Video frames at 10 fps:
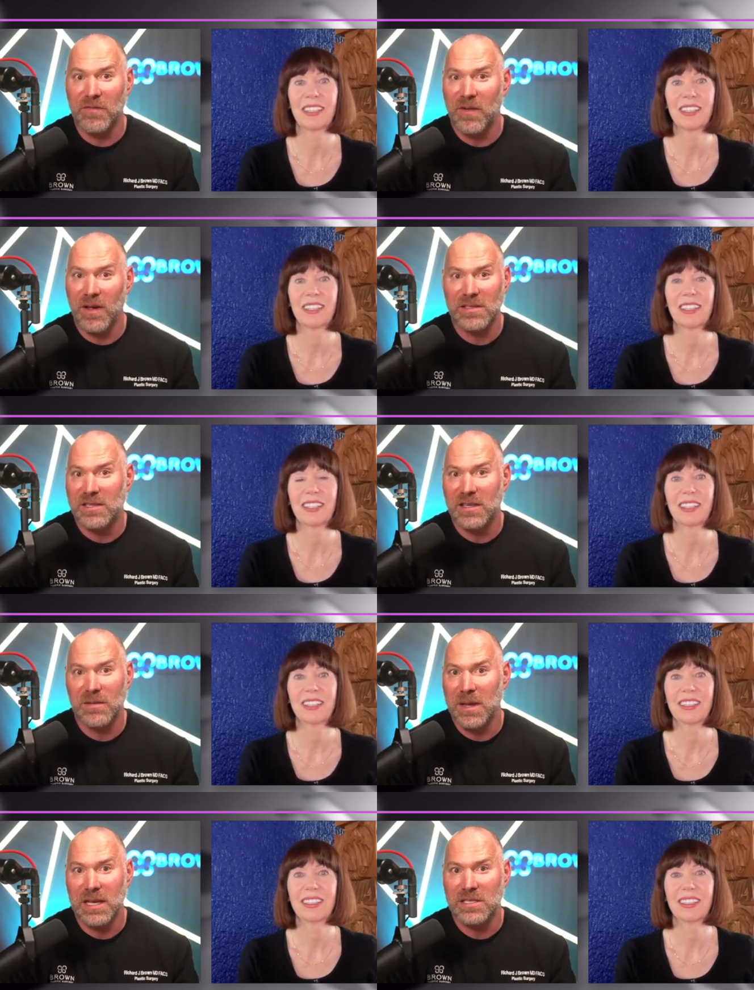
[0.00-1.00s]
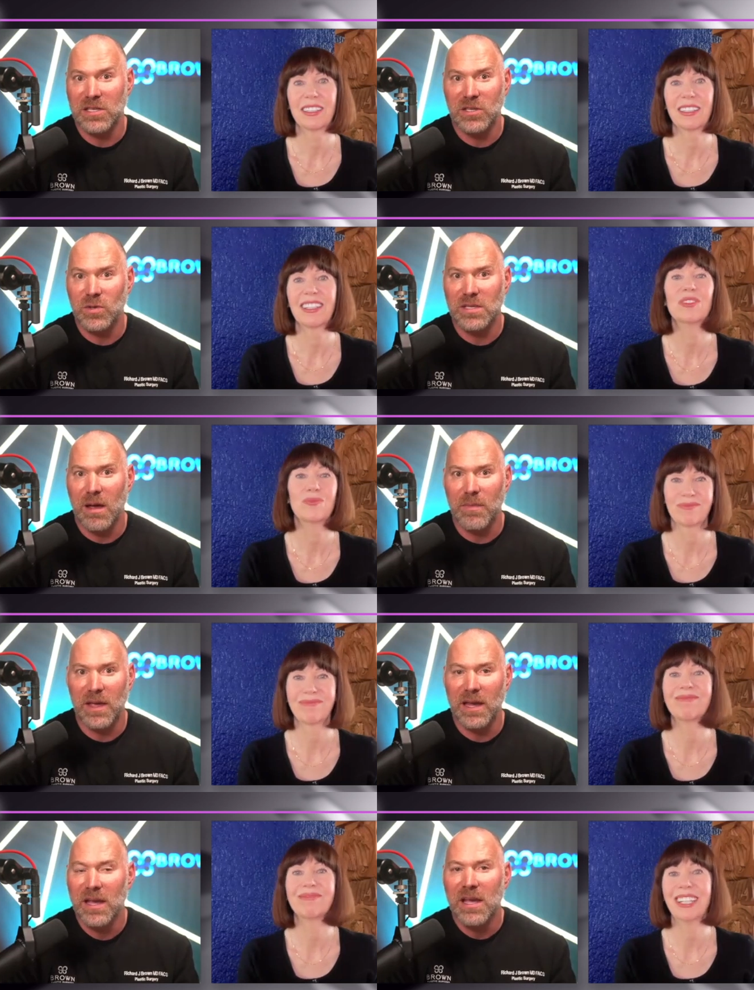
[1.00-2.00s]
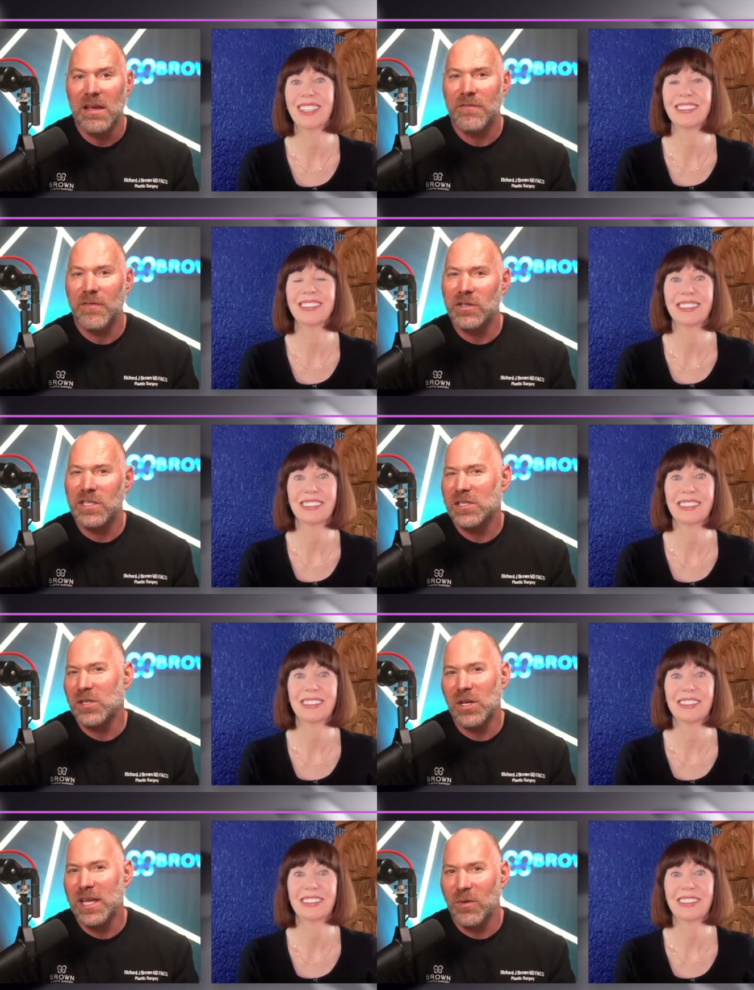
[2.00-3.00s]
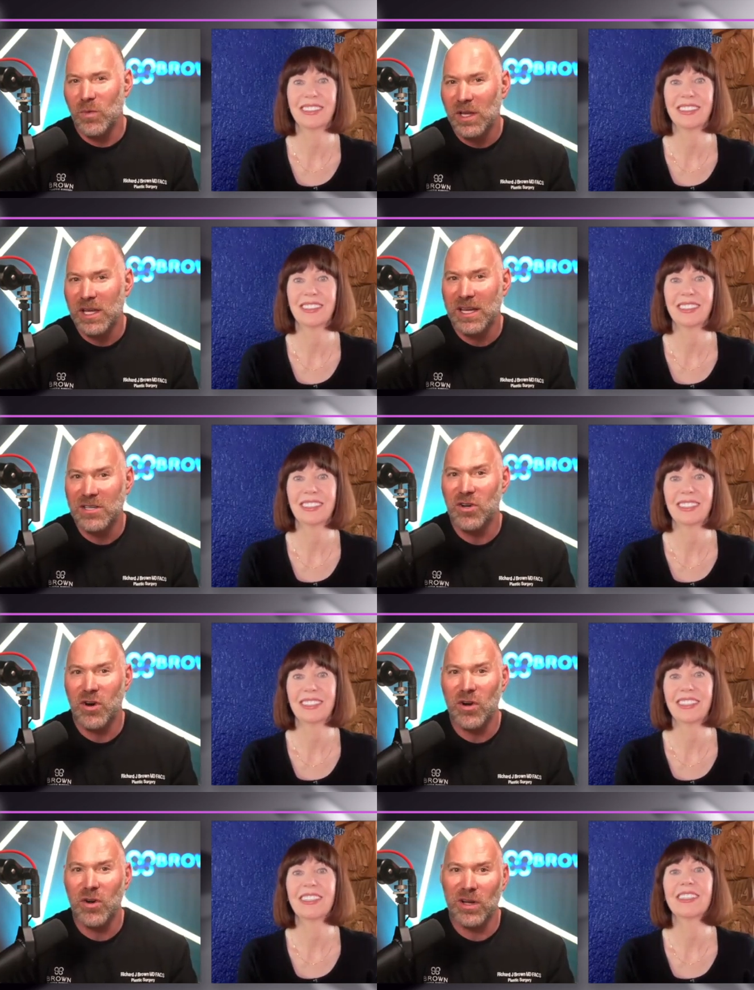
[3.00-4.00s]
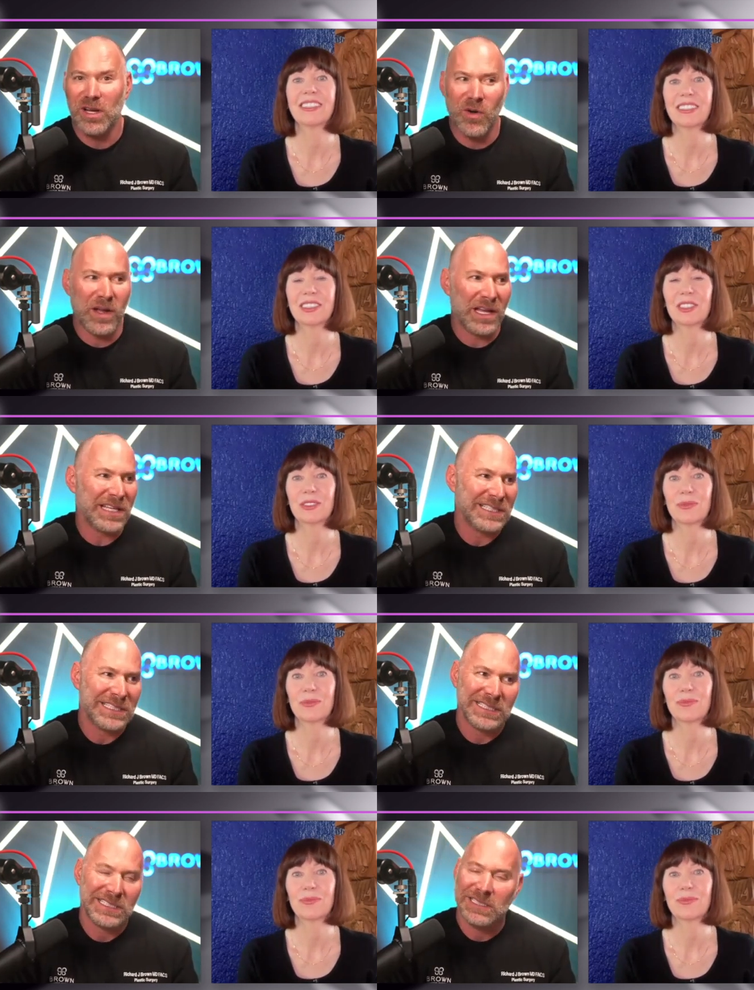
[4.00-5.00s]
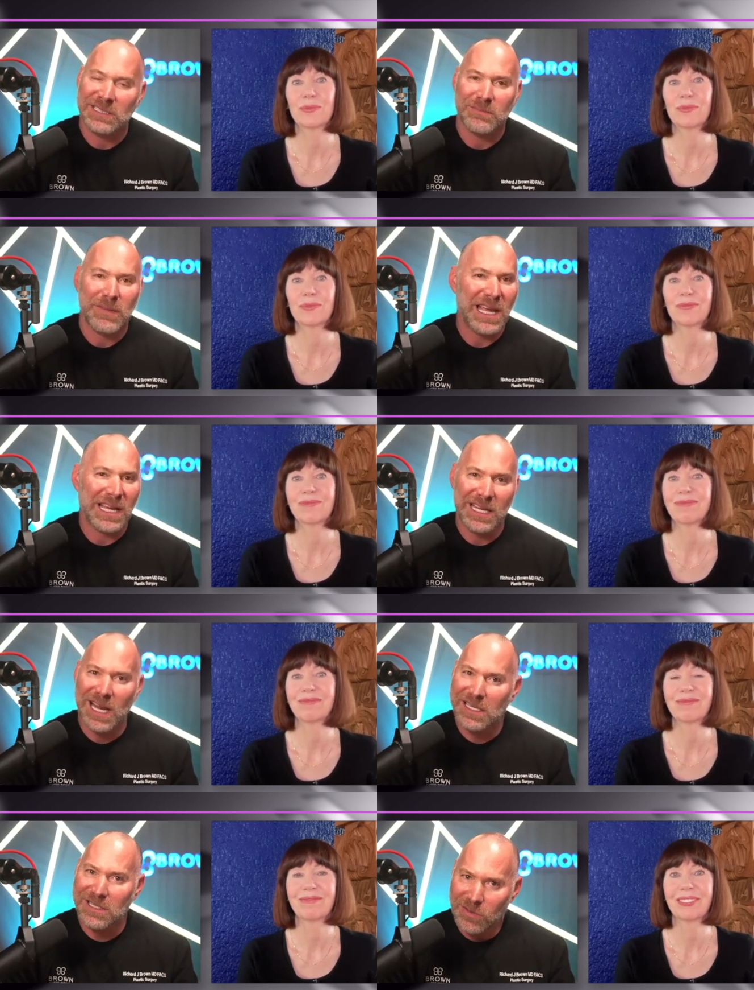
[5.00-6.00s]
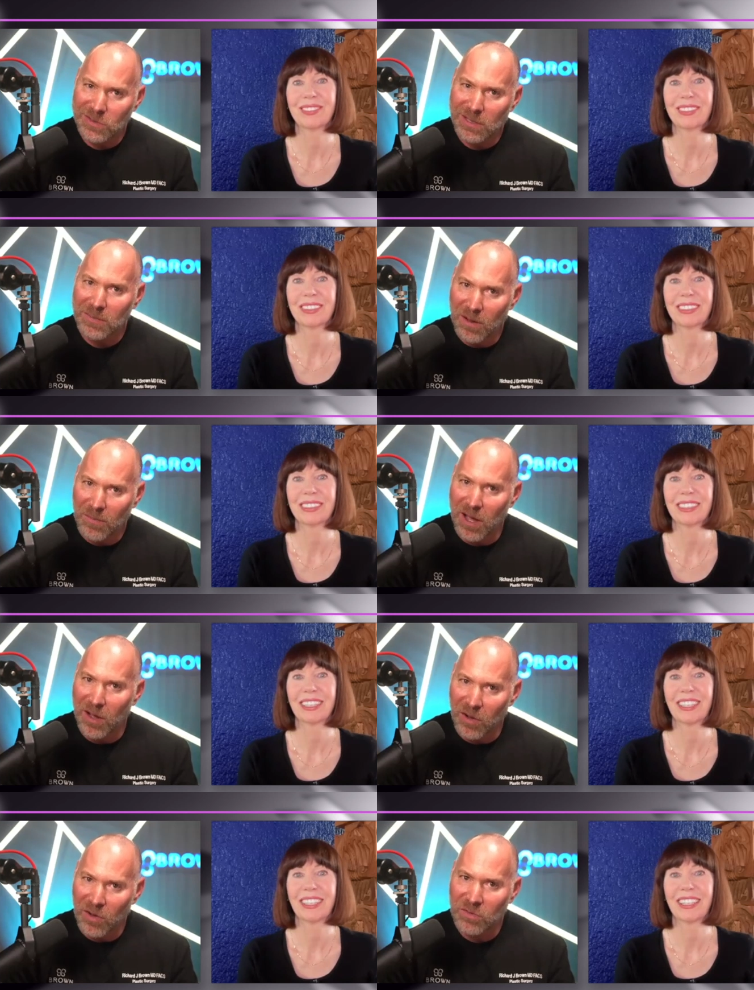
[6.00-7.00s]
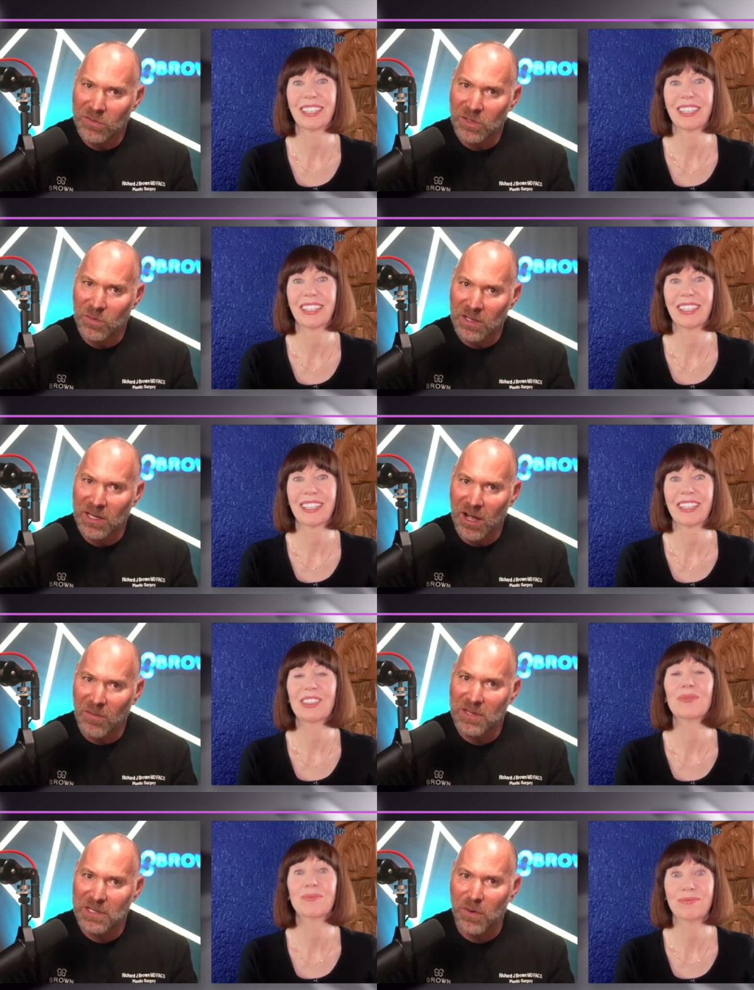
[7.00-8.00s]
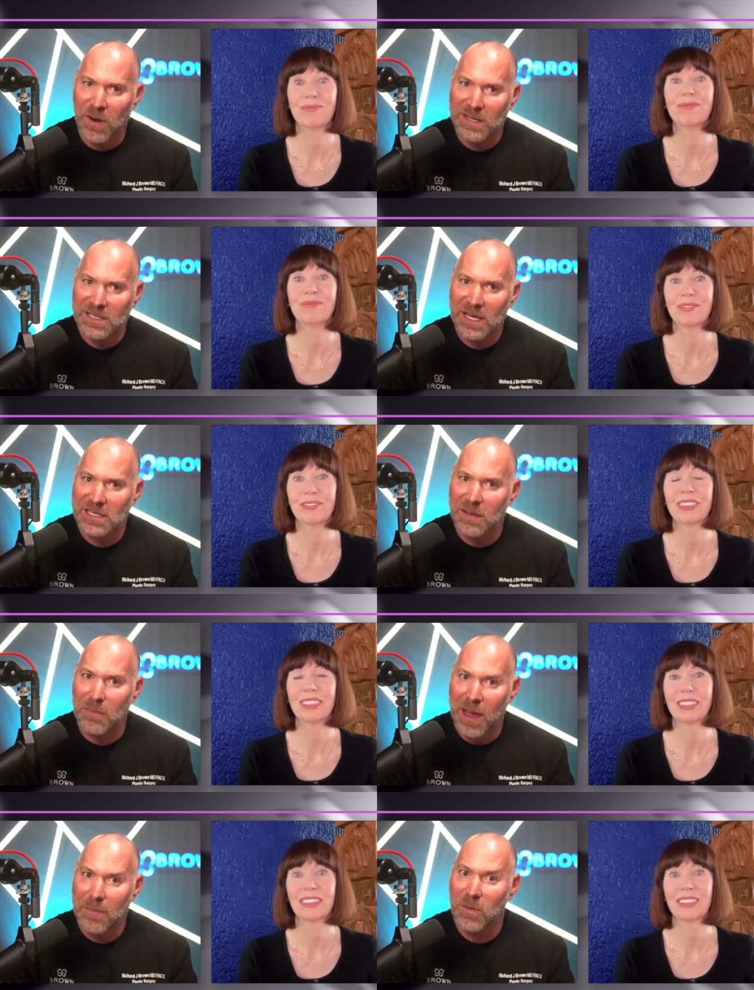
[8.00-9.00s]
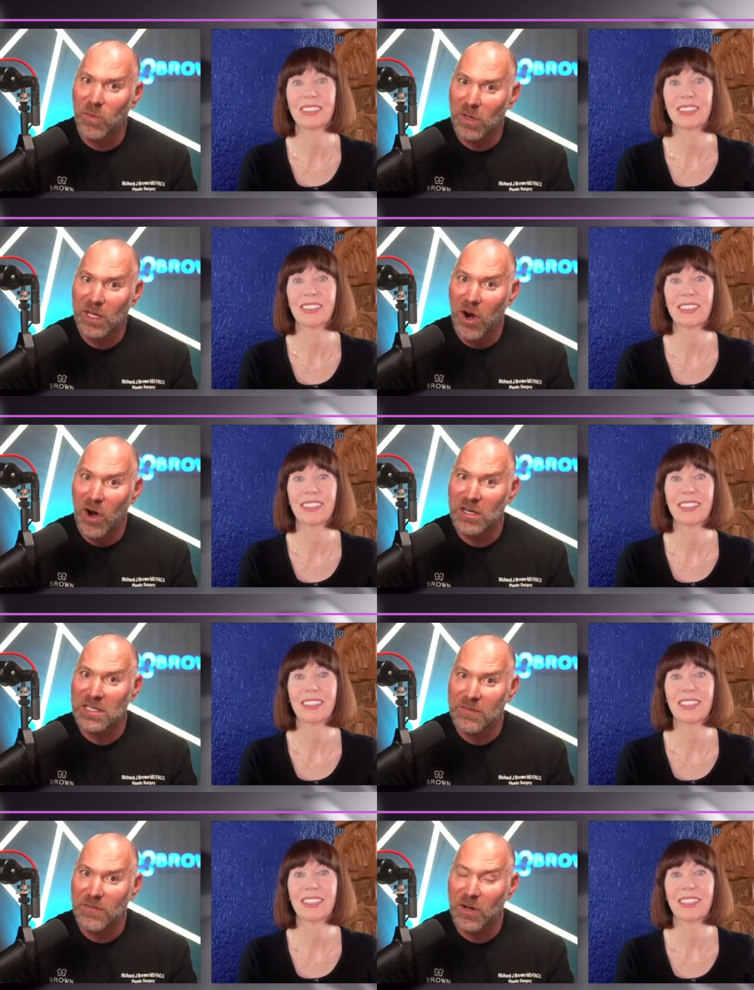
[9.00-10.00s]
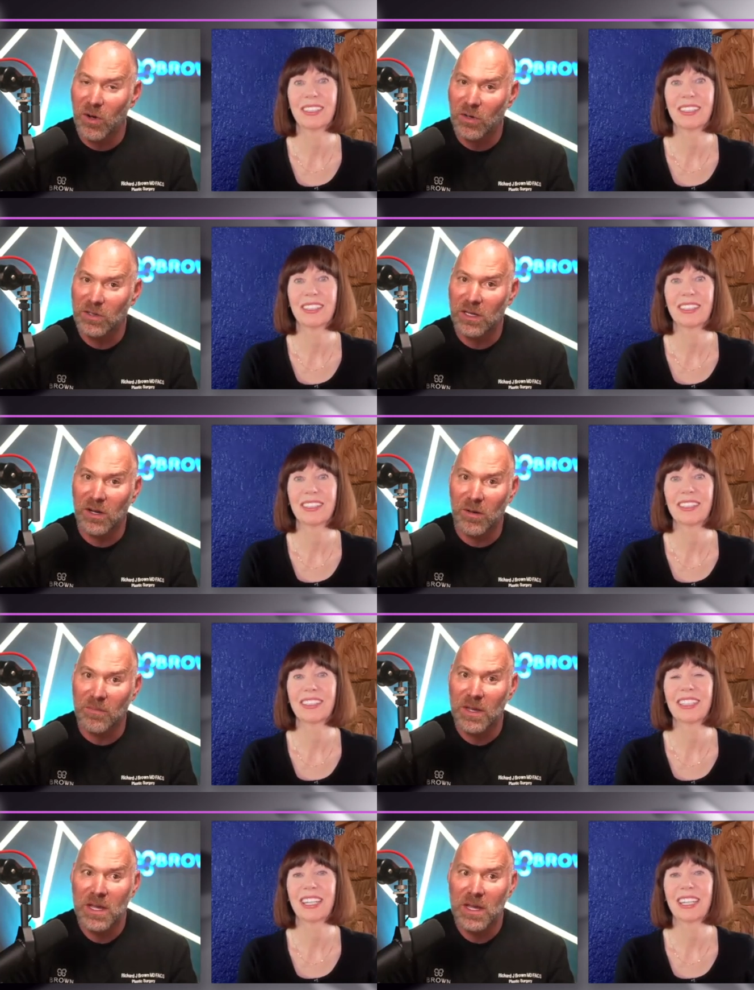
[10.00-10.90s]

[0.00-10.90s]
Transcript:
Speaker 1: funds and the means to do something versus looking really internal and going, man, can I do something on my own to really help this process that might be really hard and difficult? Um,